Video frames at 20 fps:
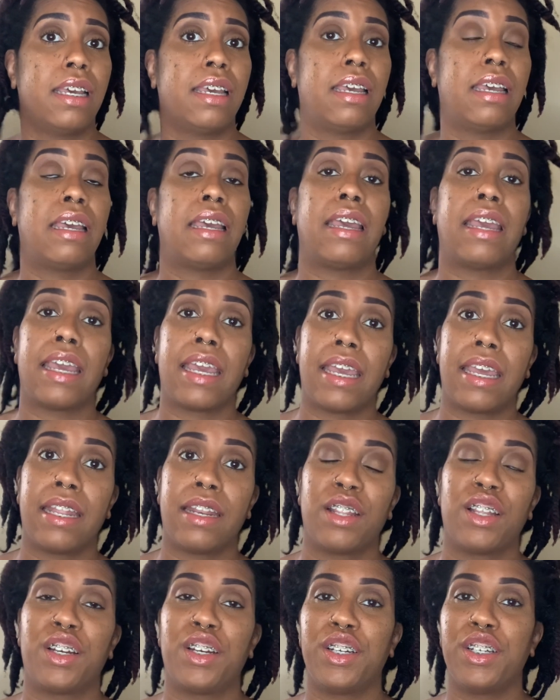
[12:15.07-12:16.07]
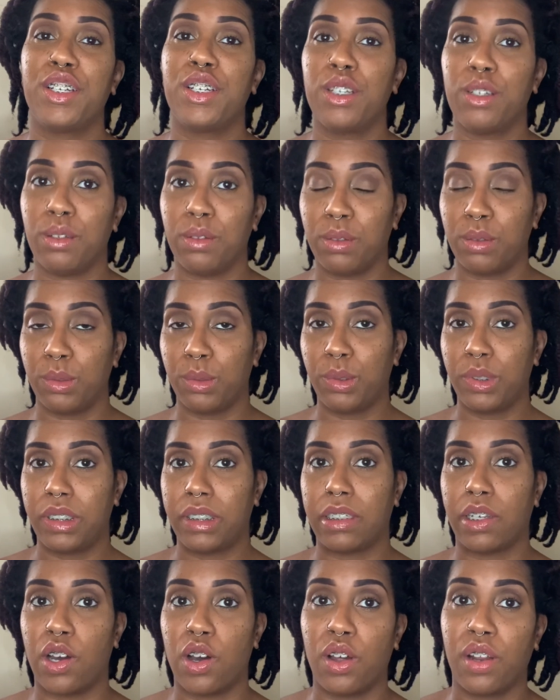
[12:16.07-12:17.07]
And the good news to
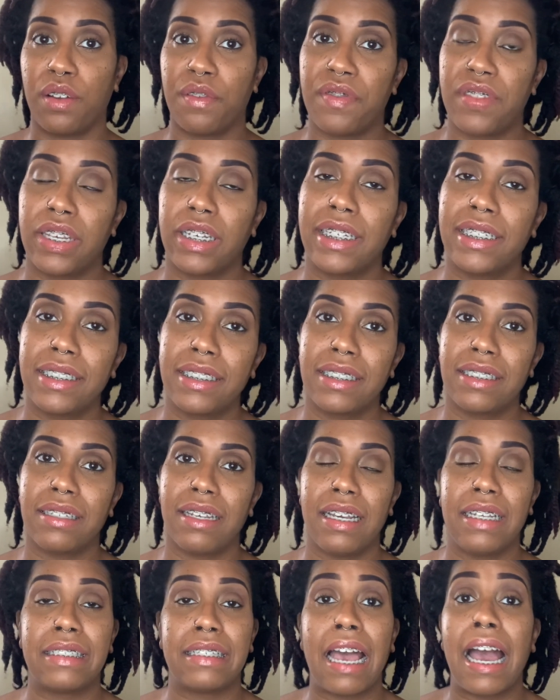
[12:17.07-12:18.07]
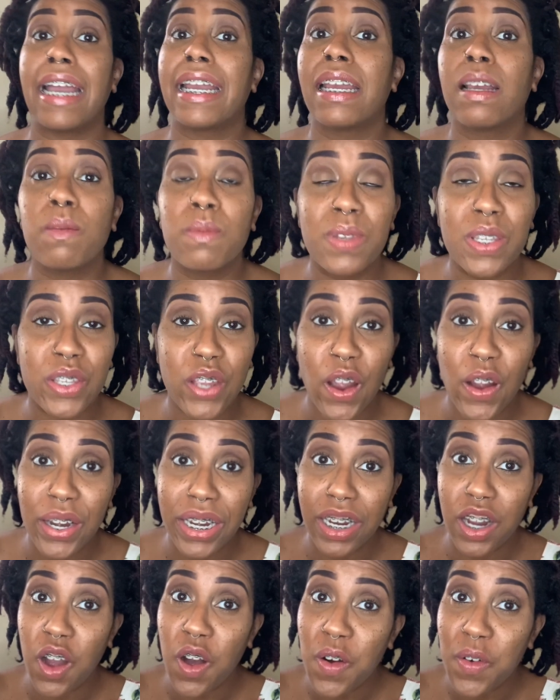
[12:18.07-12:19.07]
all of this is I am starting
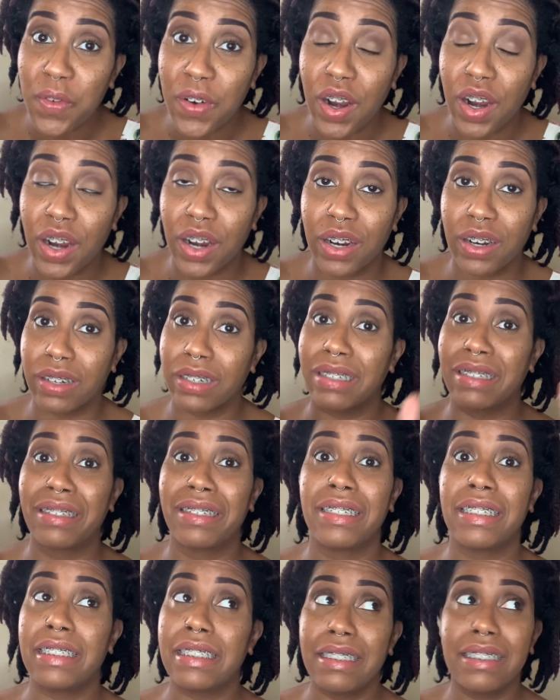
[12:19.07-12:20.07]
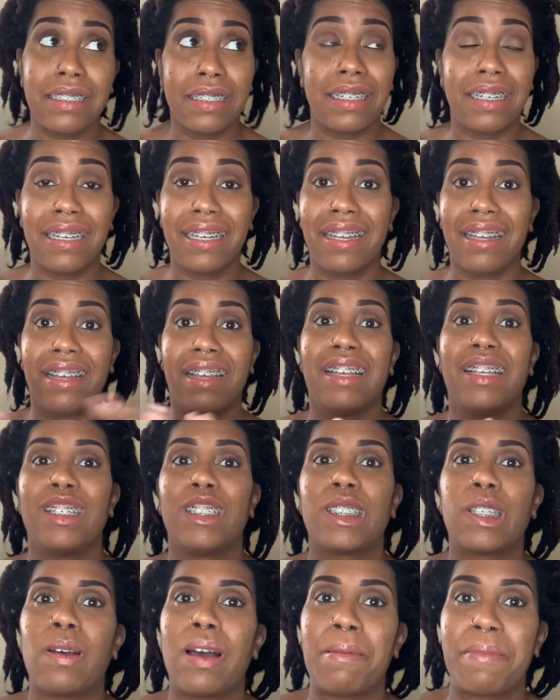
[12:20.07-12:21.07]
over.
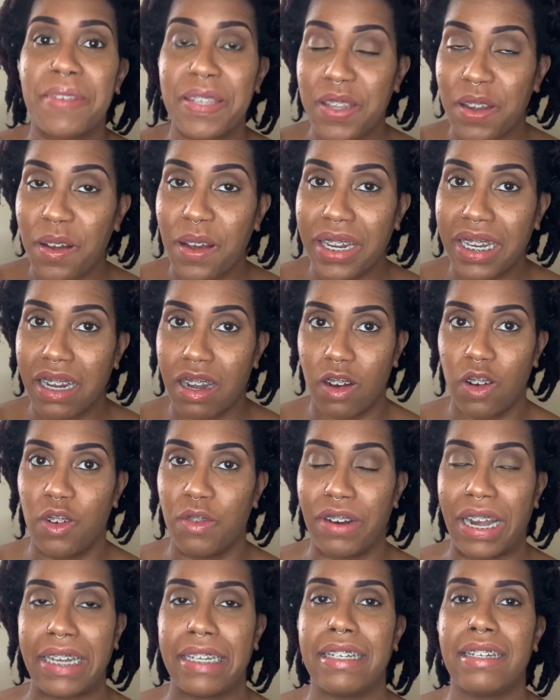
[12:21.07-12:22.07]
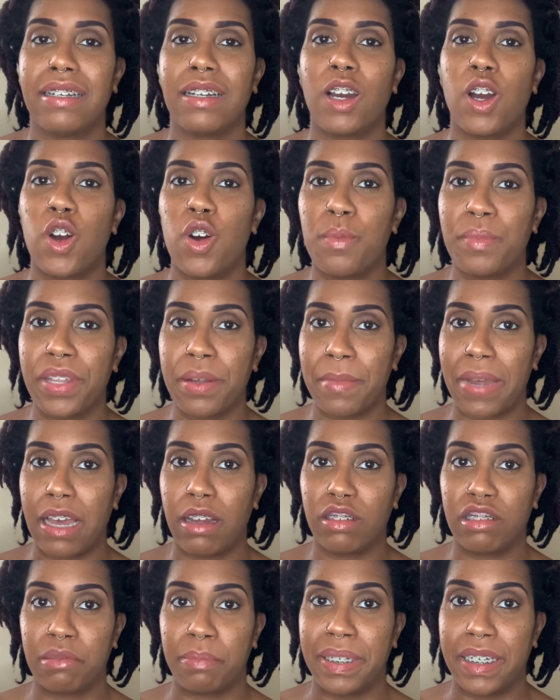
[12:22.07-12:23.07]
So I'm starting over. I didn't comb them out
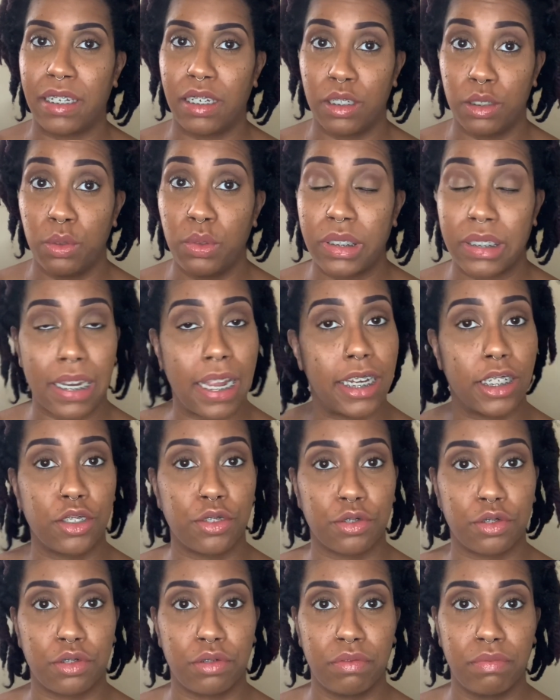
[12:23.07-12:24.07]
to be a loose natural.